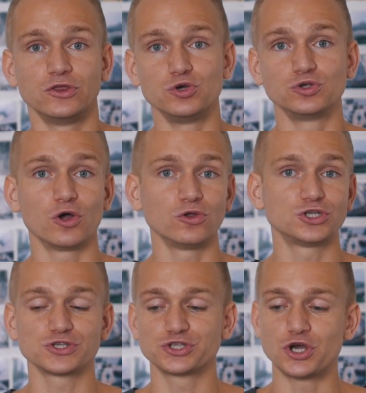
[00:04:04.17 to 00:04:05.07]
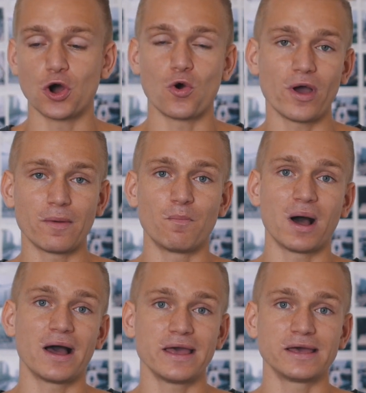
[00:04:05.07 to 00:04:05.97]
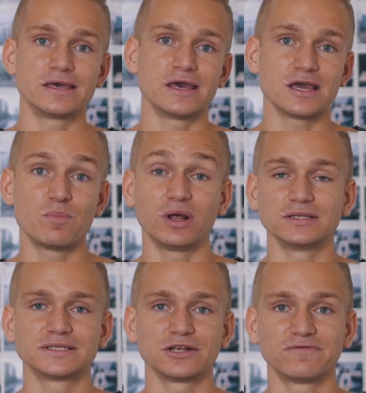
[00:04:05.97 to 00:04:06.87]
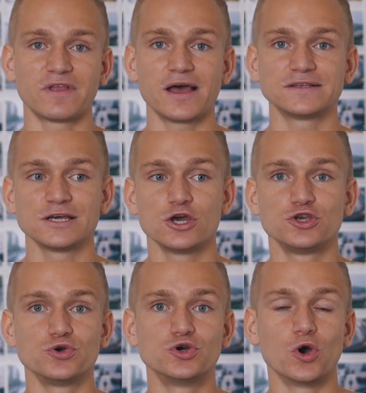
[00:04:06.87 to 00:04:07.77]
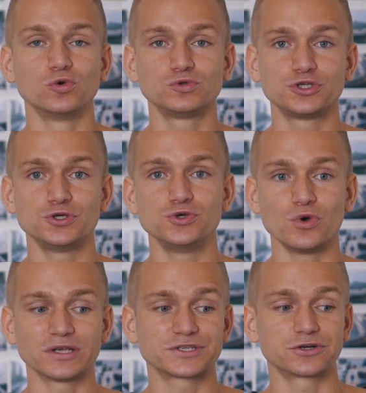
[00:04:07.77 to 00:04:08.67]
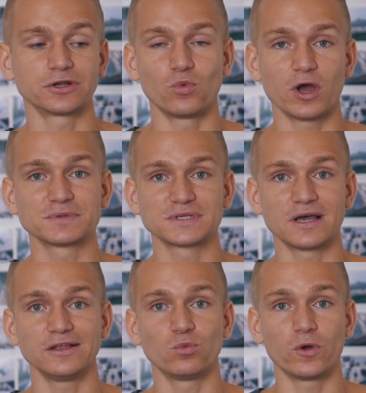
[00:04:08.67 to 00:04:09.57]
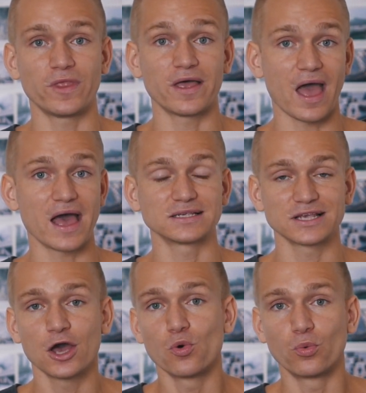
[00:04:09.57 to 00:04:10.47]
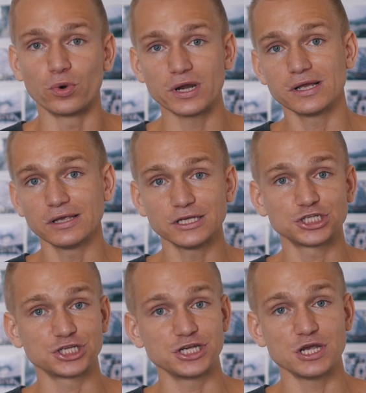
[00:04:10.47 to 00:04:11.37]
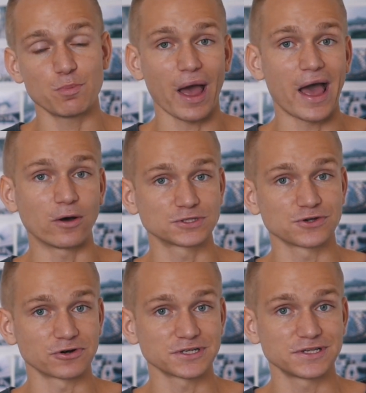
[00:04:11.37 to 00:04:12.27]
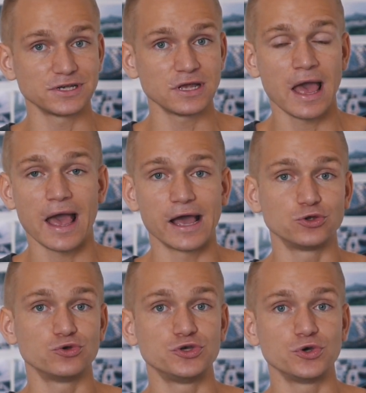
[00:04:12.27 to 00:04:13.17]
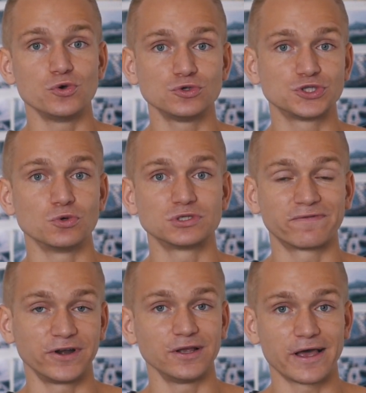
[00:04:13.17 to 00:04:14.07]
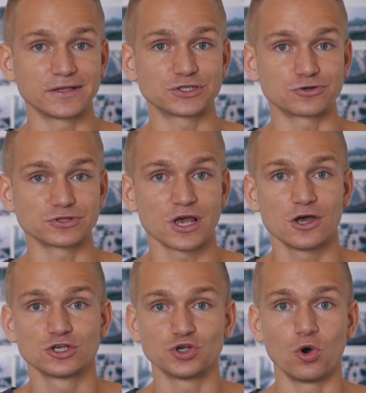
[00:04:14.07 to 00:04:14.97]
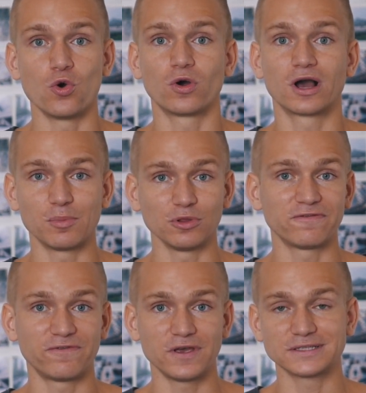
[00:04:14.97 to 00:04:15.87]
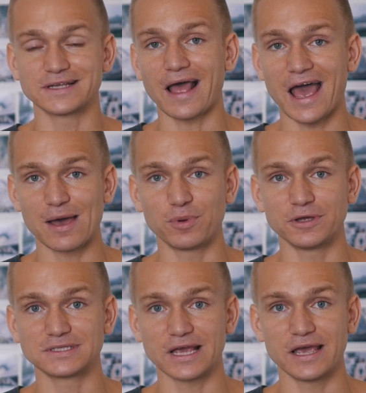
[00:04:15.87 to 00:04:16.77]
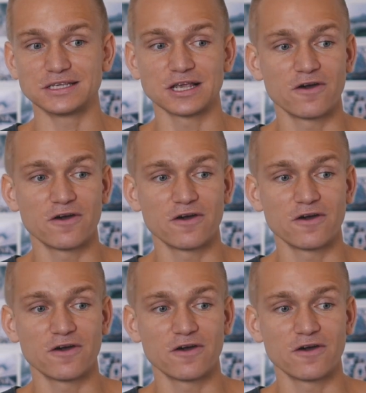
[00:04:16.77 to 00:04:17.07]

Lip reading: you don't just go and buy a gig, but instead of that, you go to a certain website that has really cheap outsourcing and you use those freelancers. So a couple of things that happens is,